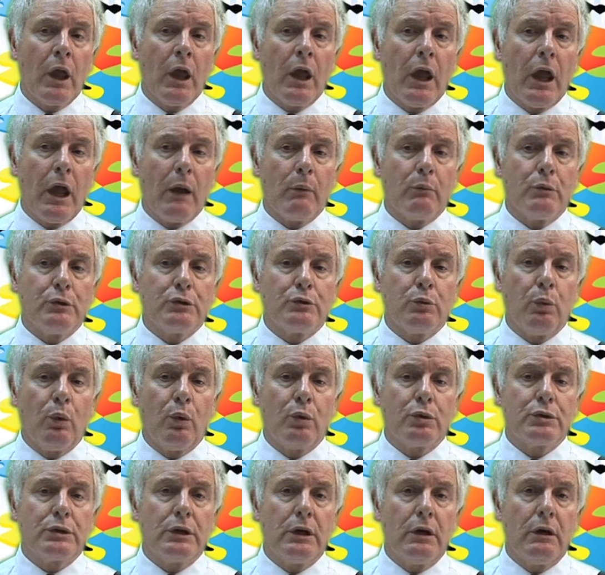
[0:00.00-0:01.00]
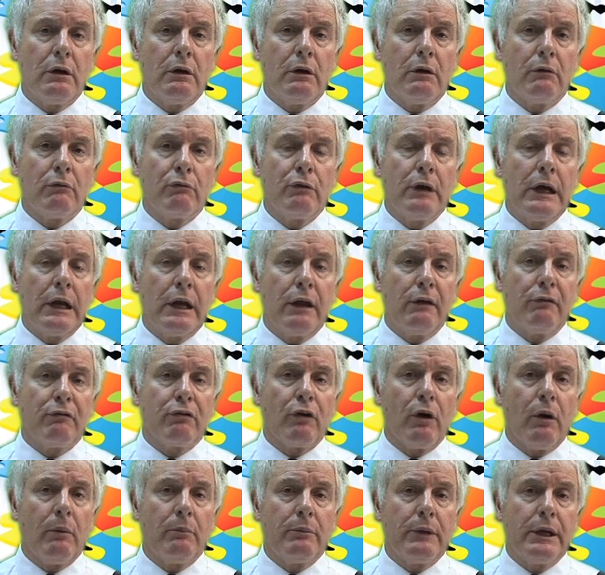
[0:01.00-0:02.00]
It was water really
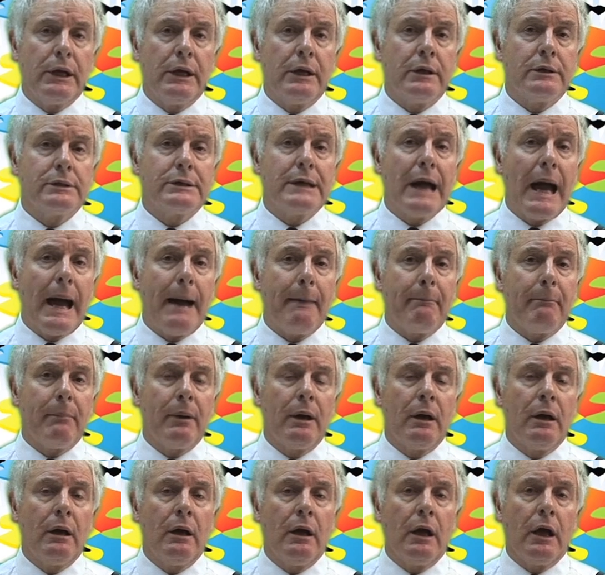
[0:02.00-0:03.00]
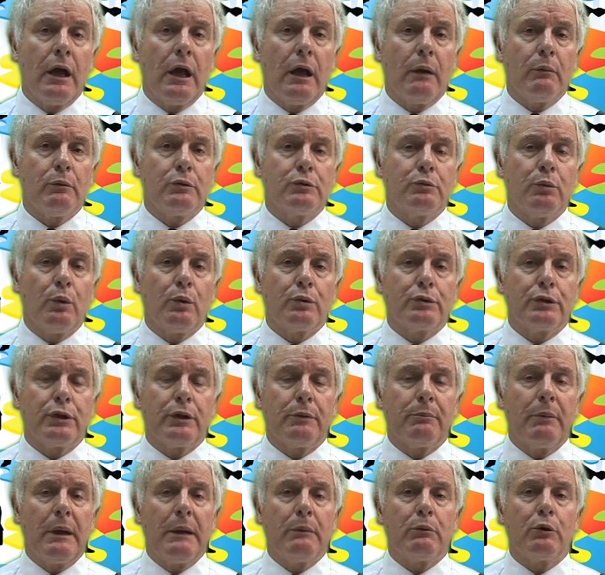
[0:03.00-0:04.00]
from the tap. It was water
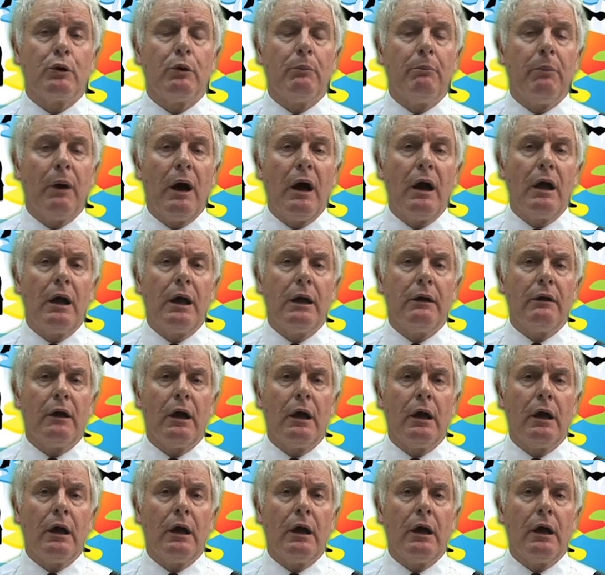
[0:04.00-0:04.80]
that people could buy,